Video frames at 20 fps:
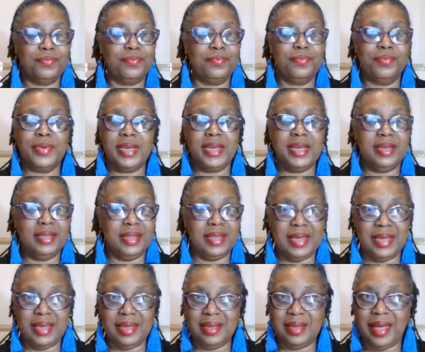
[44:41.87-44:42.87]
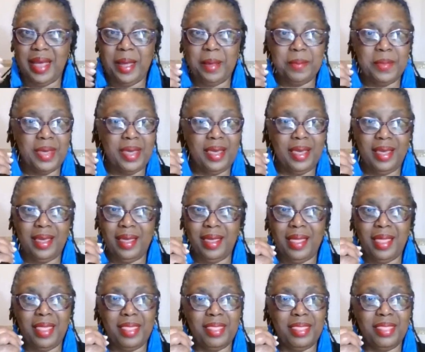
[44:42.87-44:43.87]
really, I
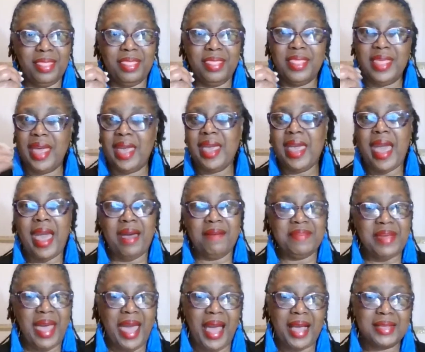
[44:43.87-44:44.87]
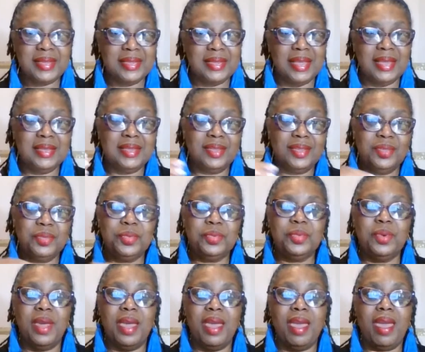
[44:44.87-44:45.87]
mean, they have access to
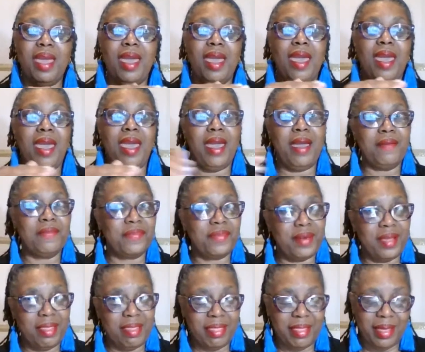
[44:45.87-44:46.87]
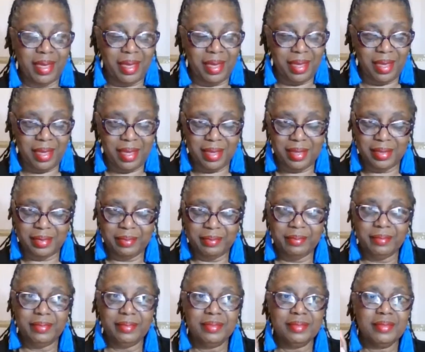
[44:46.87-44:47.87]
everything.
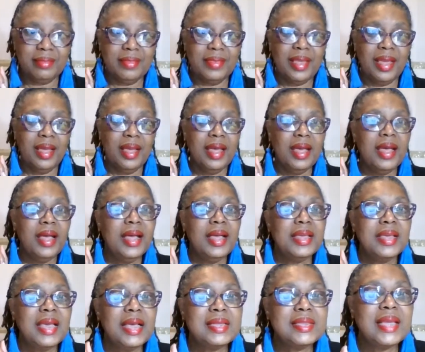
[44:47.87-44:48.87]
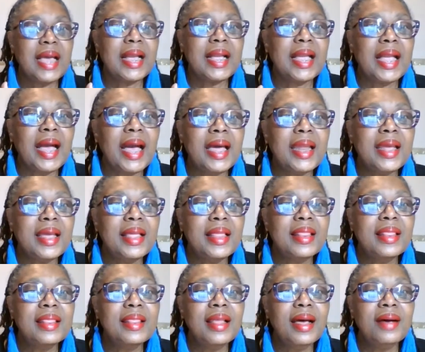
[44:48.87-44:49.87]
Yes, I got it.
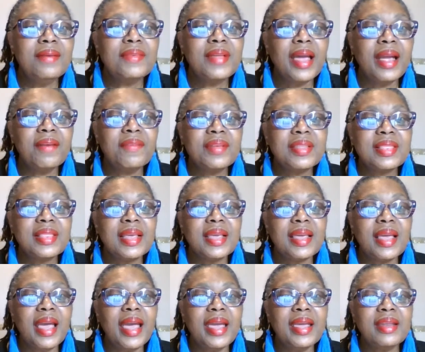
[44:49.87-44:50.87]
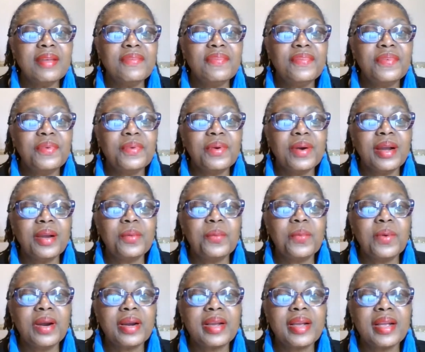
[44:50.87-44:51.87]
Love everything. 84 and
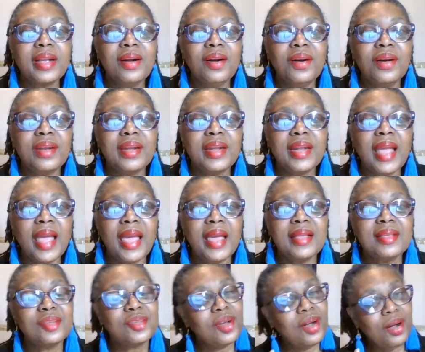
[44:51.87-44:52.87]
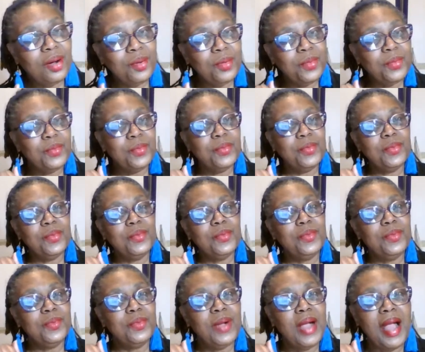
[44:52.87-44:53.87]
working on an angel.
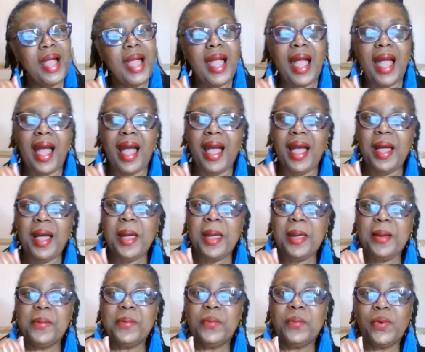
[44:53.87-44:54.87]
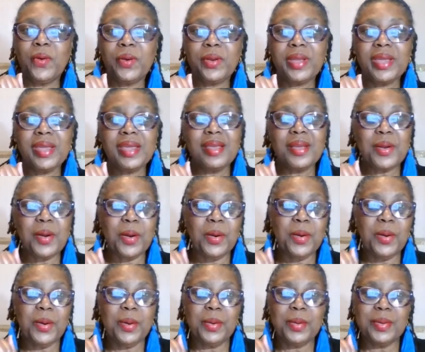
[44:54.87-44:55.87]
Oh, I am working
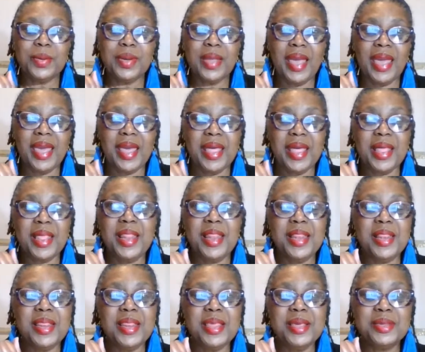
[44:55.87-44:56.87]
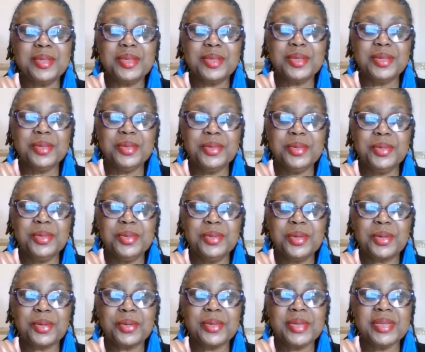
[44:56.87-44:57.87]
on a little
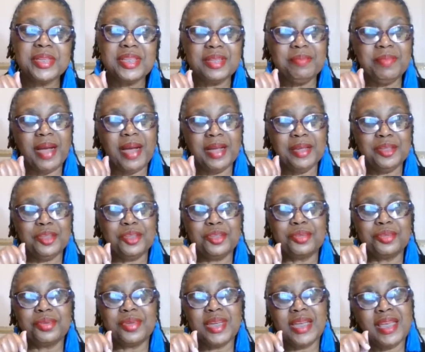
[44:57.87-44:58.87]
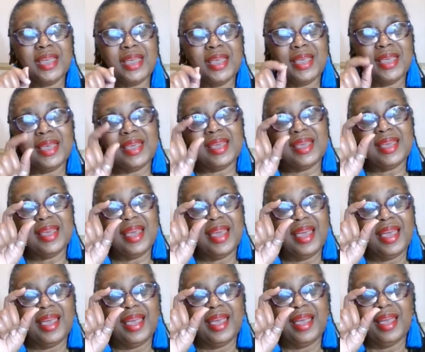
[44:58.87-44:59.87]
Christmas tree,
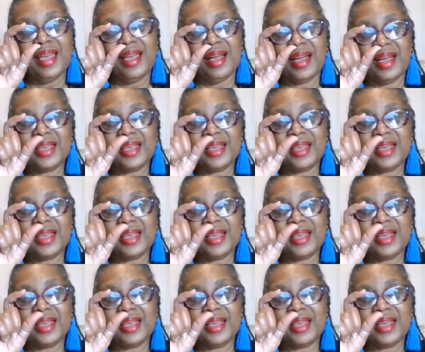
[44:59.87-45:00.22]
a